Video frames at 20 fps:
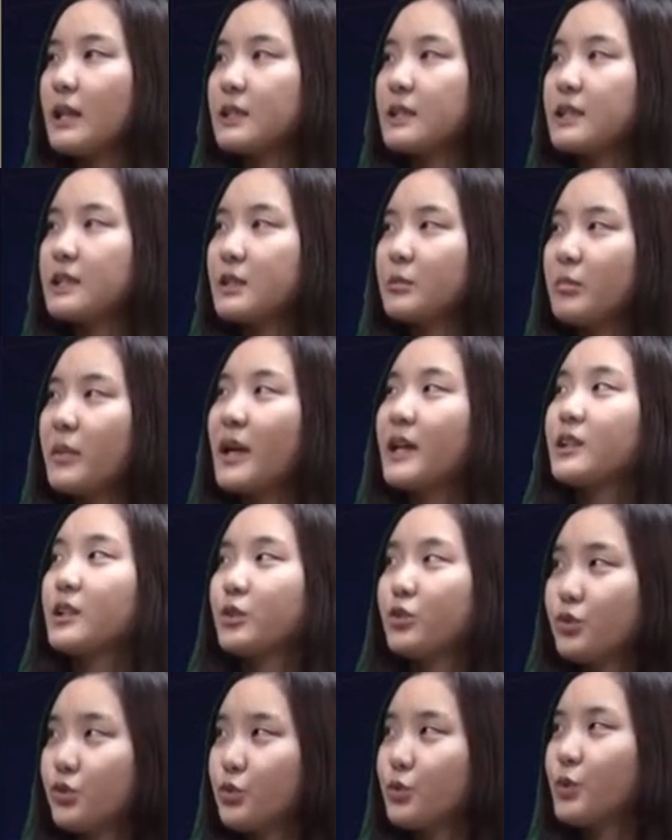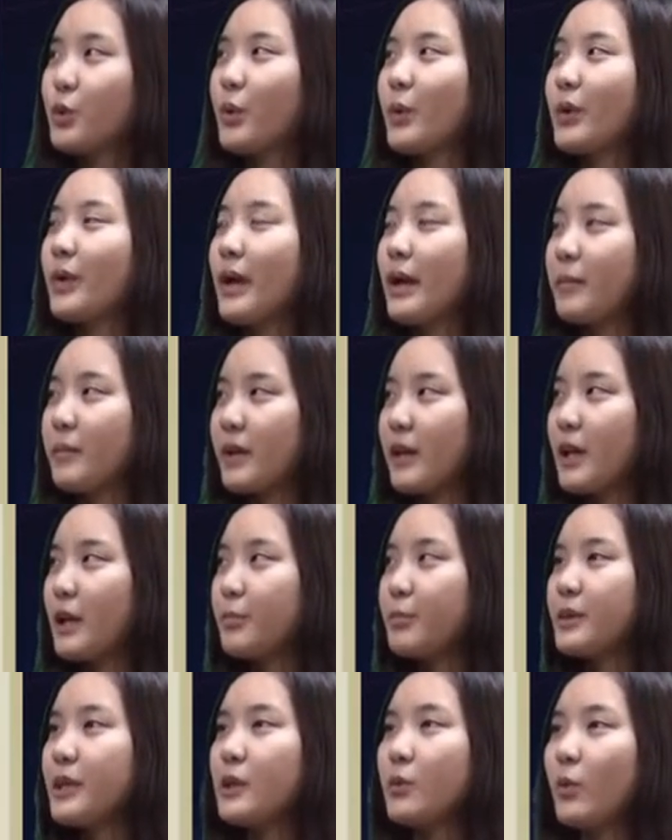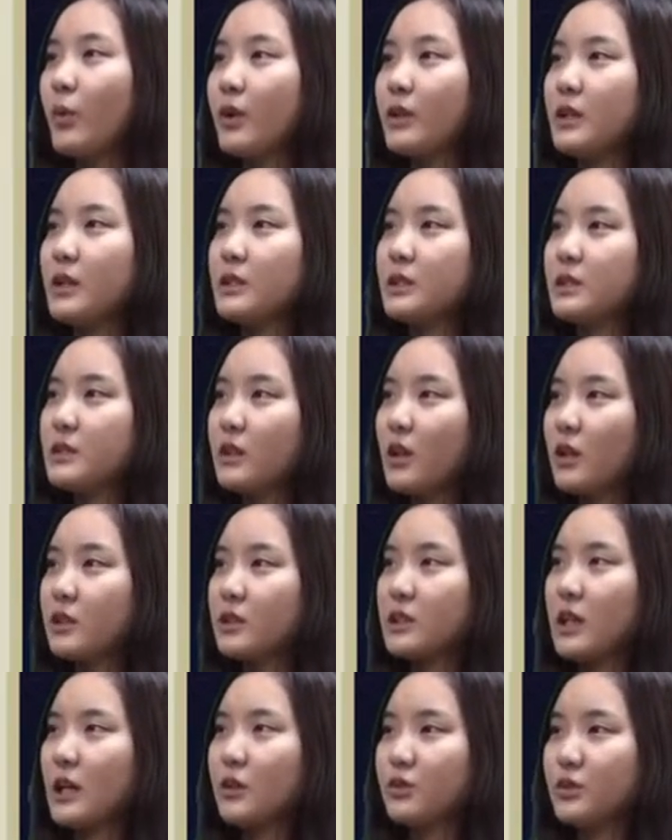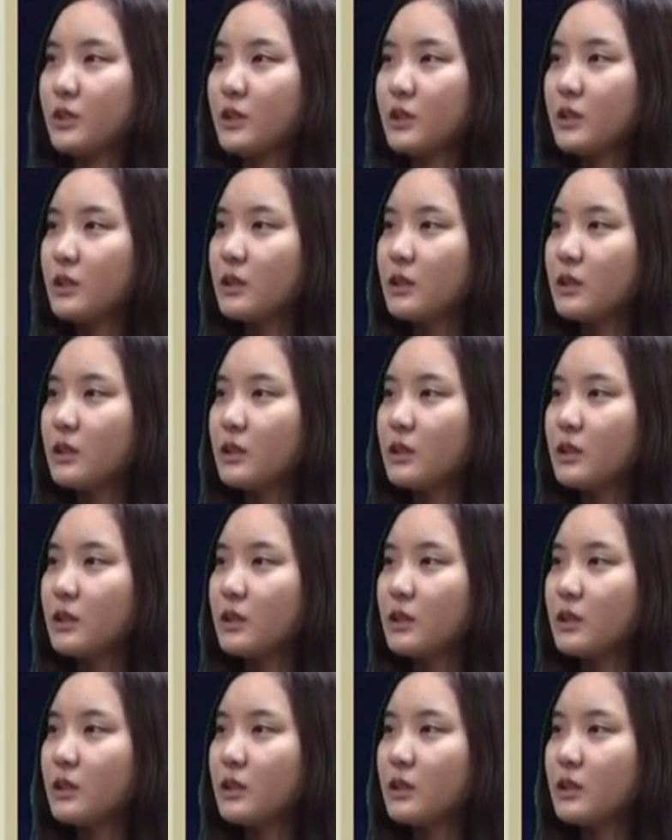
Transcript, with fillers: SMAD2 or MKP1 is knocked down.